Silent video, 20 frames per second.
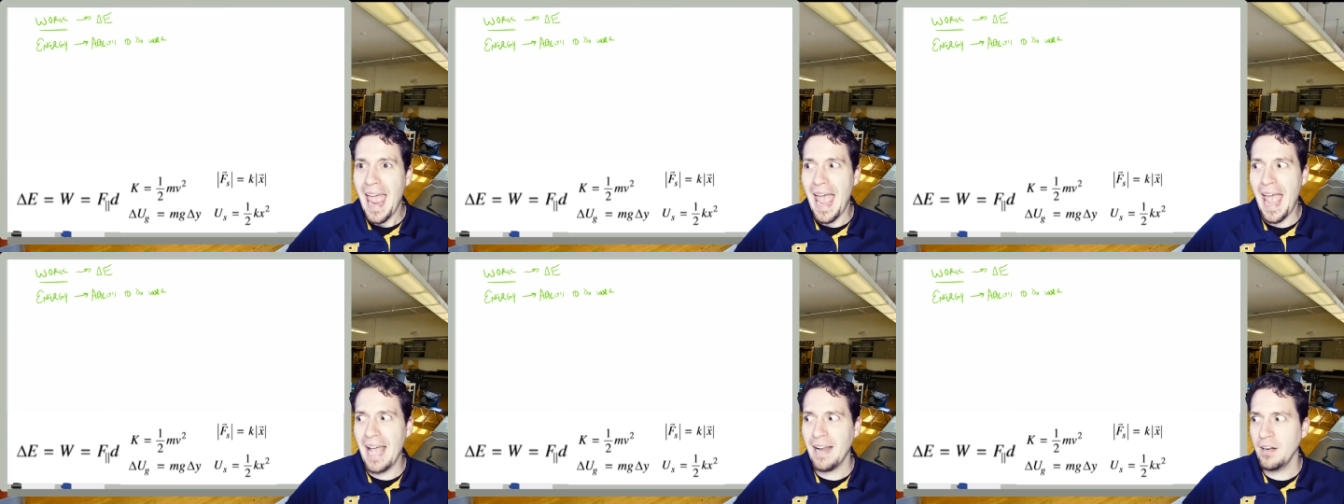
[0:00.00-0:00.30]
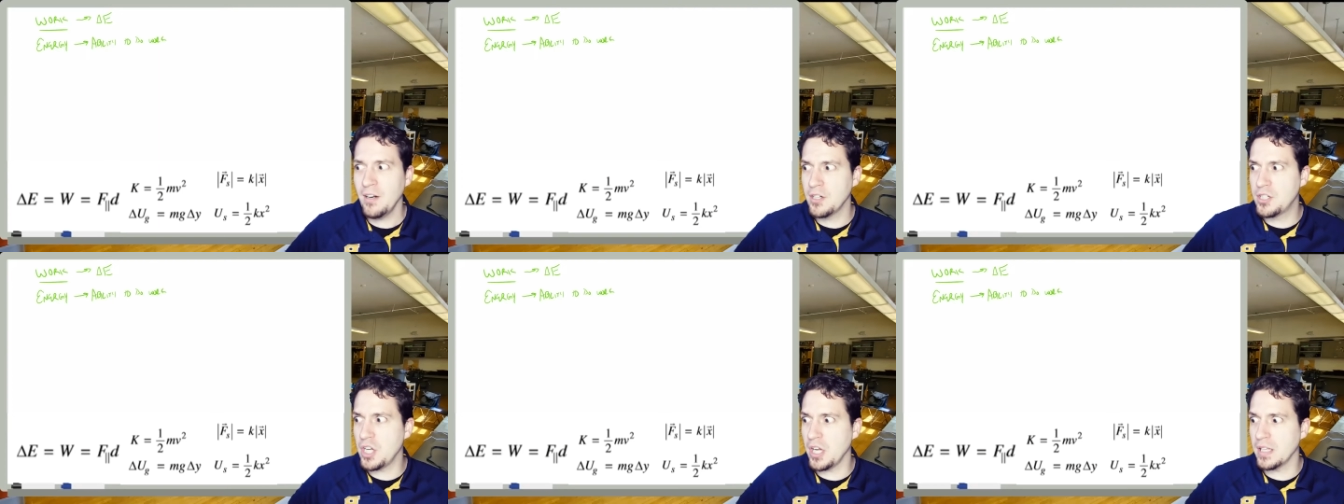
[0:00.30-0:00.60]

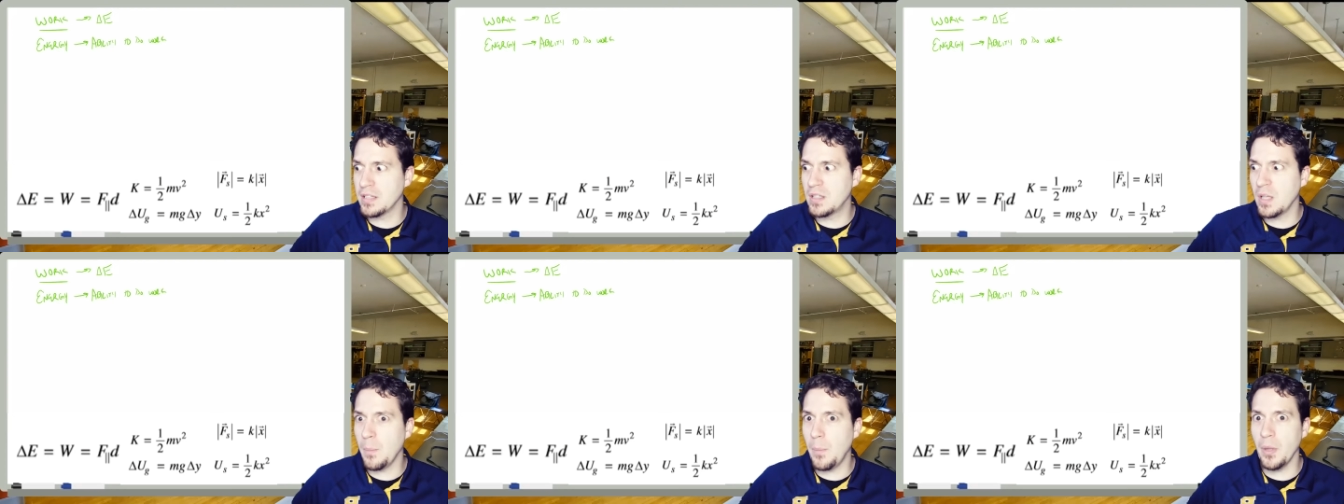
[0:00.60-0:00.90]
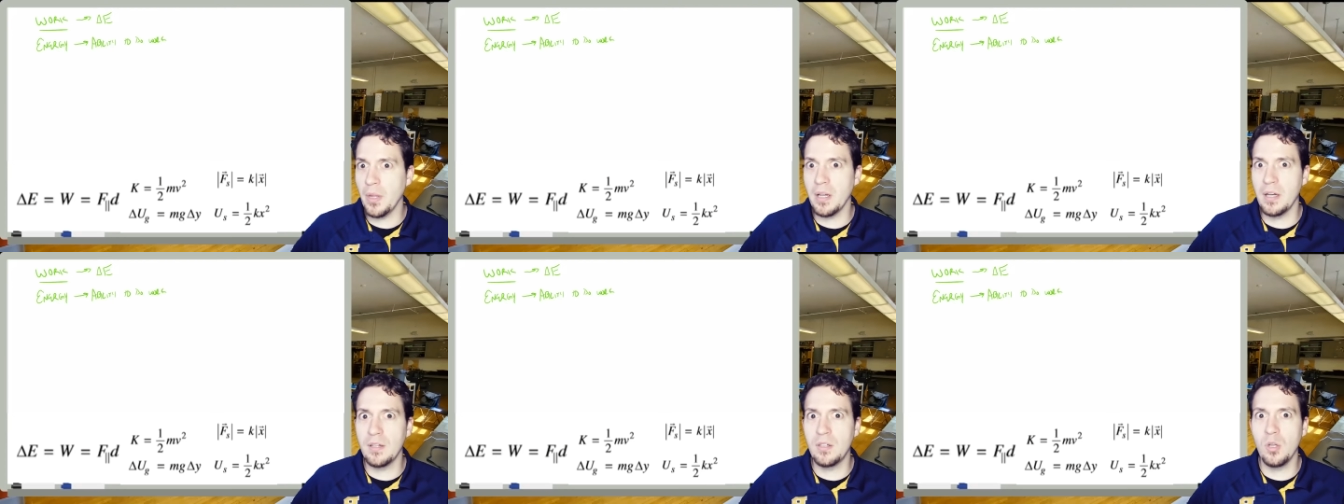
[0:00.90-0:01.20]
energy? It's the
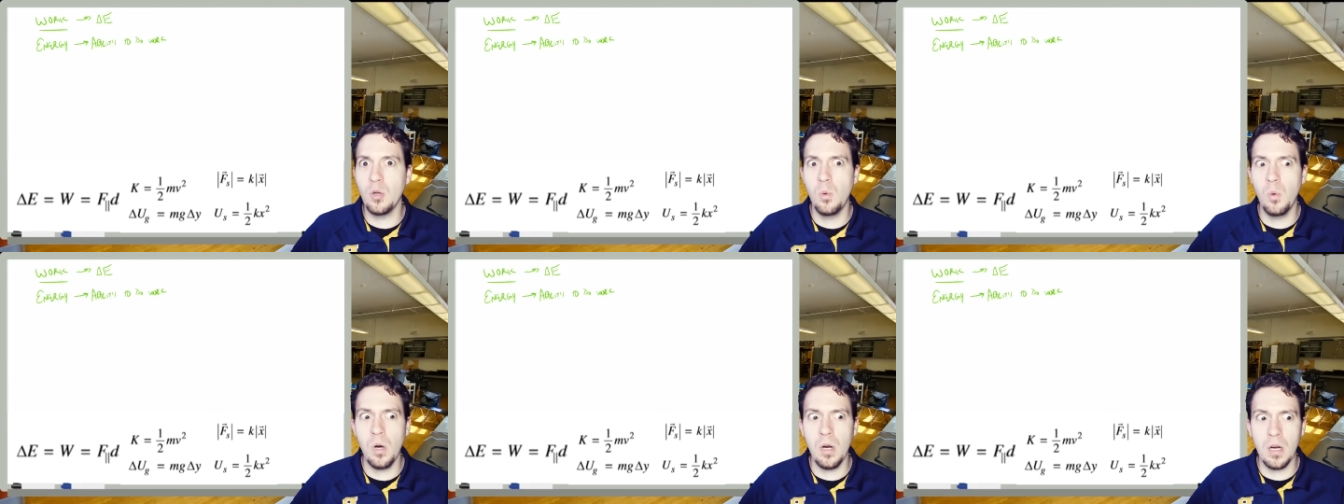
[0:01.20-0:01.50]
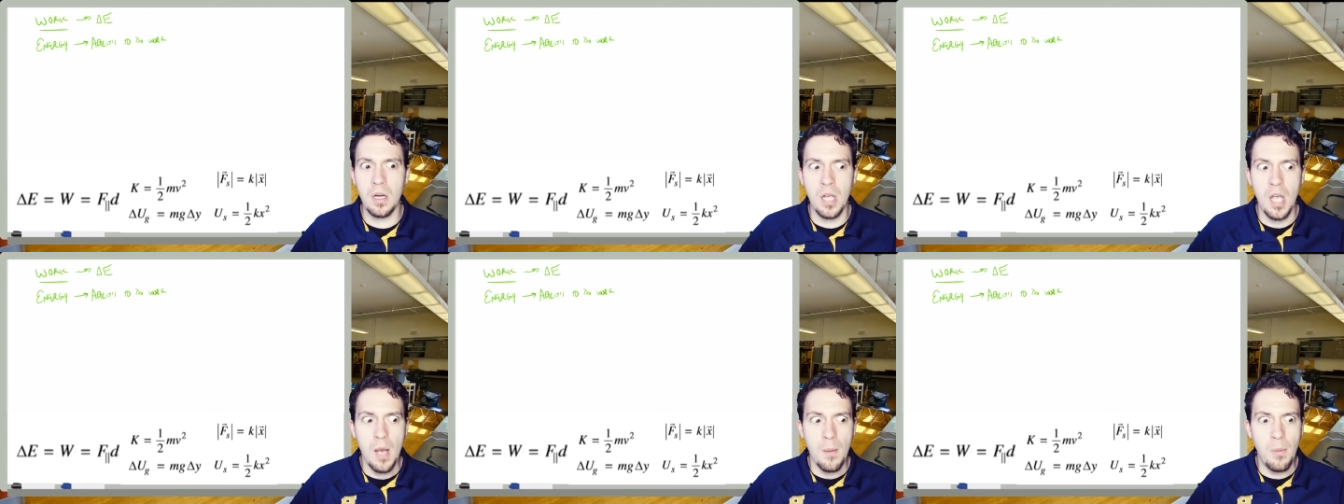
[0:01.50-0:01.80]
ability to do
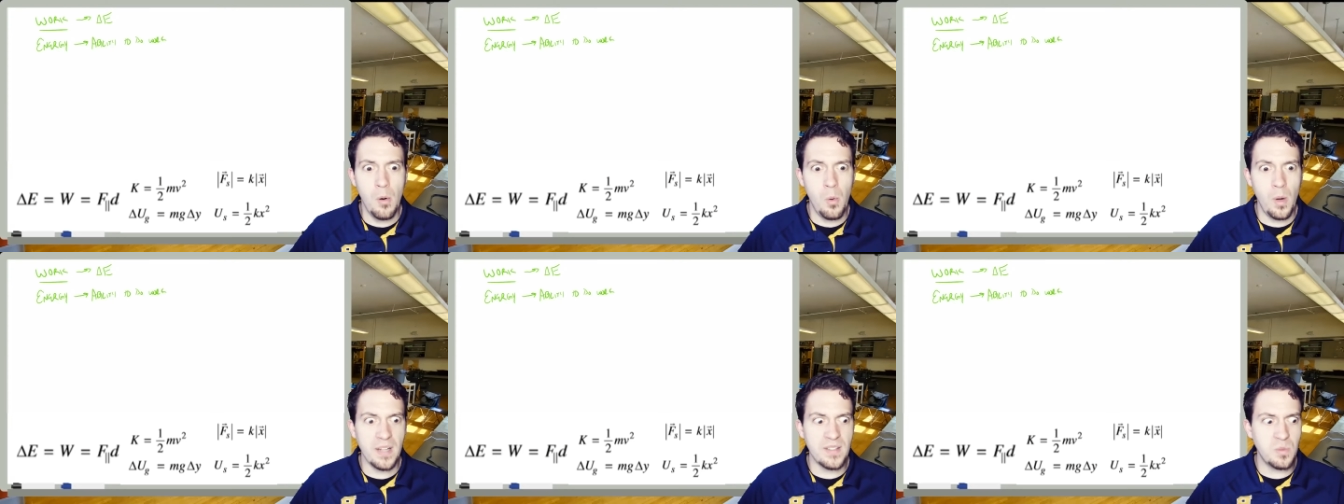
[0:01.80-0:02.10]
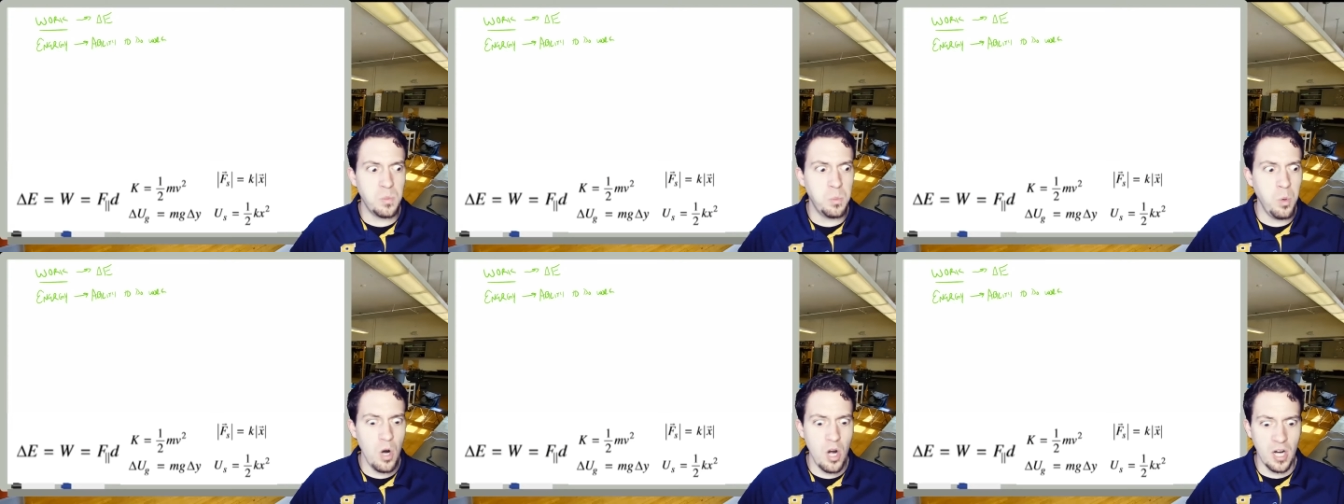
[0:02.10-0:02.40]
work. But
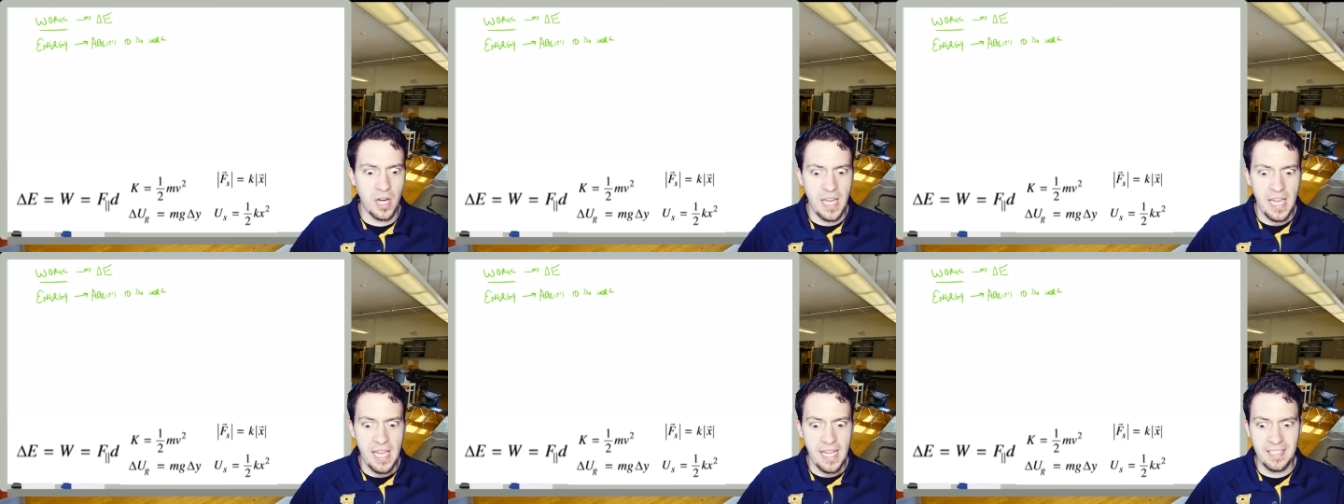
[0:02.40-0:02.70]
what's work?